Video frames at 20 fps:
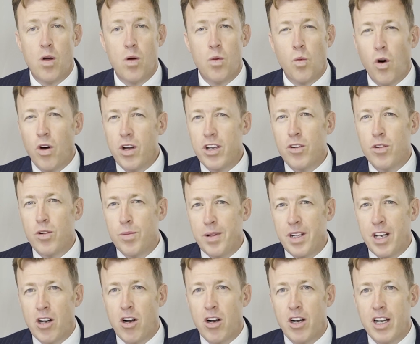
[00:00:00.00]
what you'll
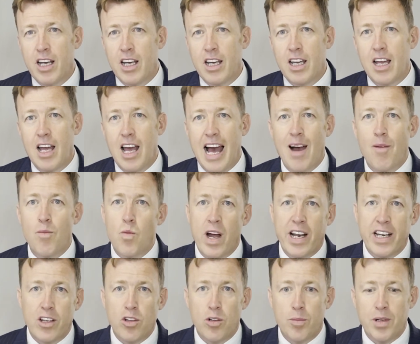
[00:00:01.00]
be learning, and
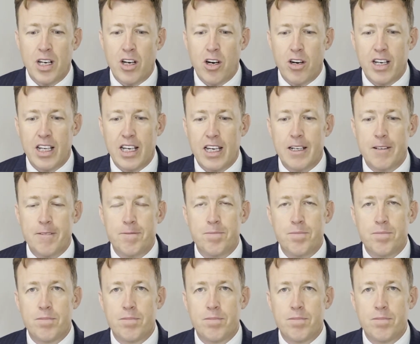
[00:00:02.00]
when you'll be learning it.